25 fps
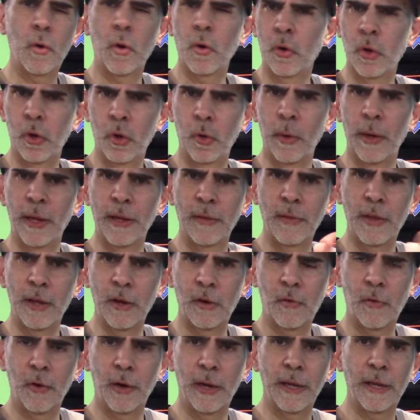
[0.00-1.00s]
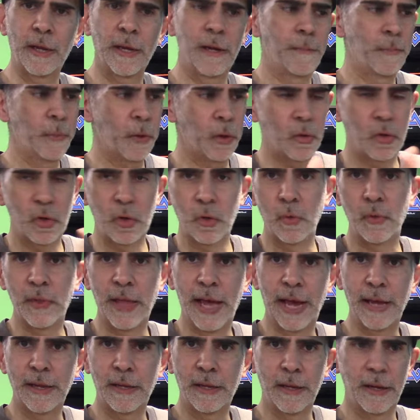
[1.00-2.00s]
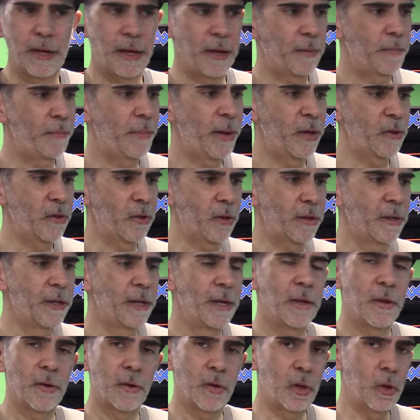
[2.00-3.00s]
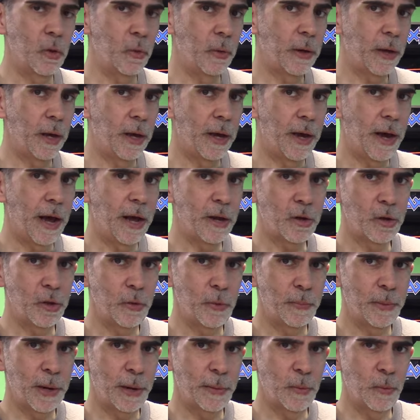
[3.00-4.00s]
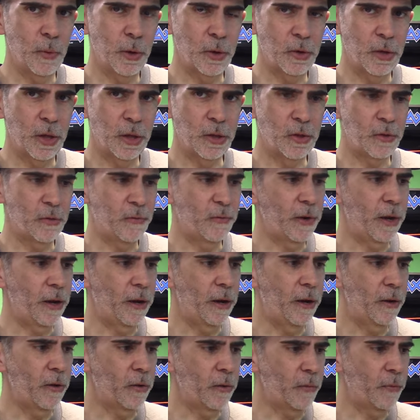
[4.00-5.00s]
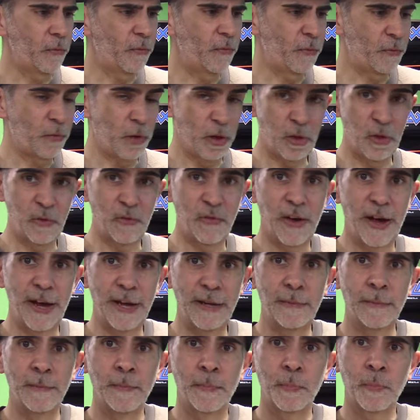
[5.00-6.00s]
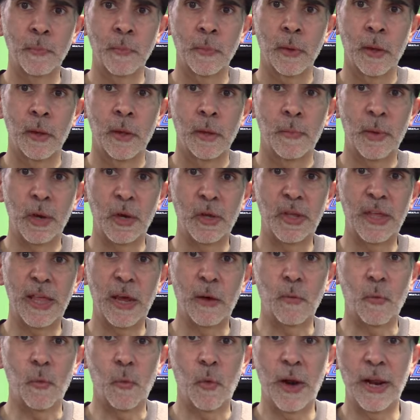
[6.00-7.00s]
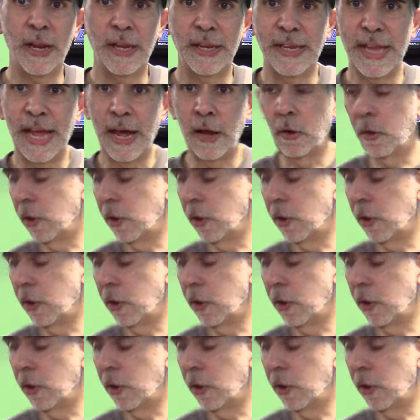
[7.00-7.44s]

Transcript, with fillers: or gluing the acrylic to that uh, bezel. Glue, uh, hot glue would probably work just, uh, just as fine. But you can see that really now